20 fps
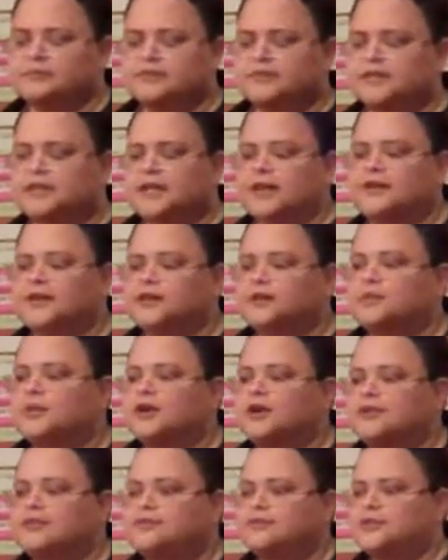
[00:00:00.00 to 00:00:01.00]
stare at the
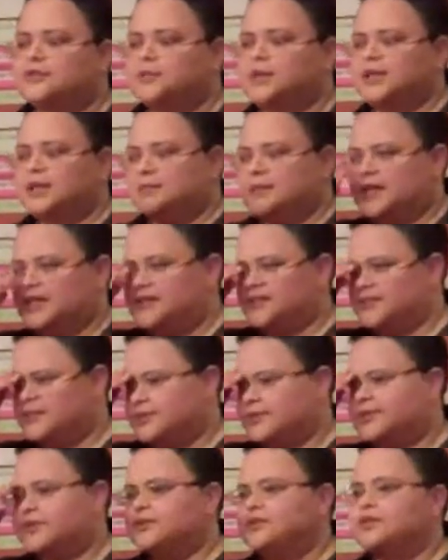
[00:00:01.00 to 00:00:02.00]
wall for 20 minutes
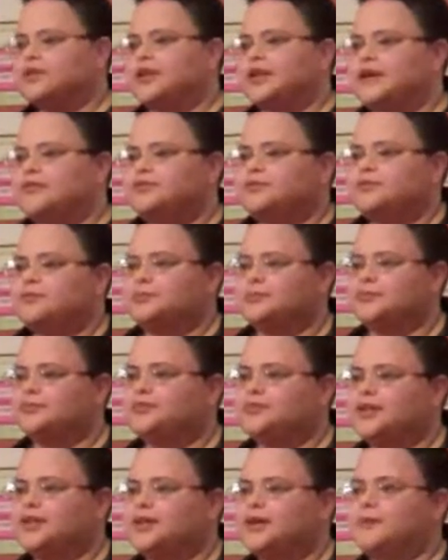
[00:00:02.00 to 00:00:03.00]
or so till I'm
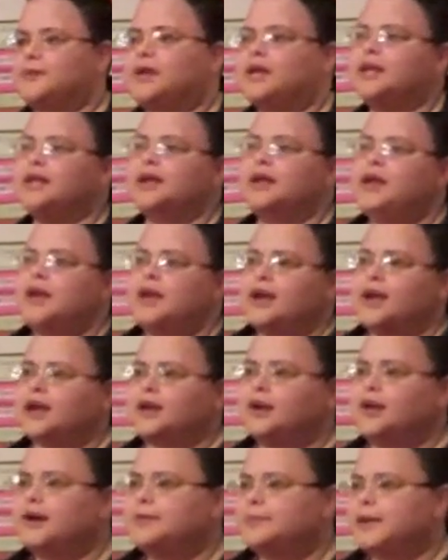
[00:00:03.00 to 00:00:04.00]
fully awake, I
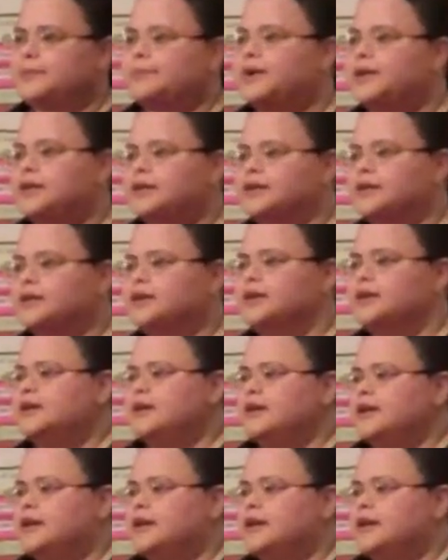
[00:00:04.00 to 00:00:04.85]
called my mother,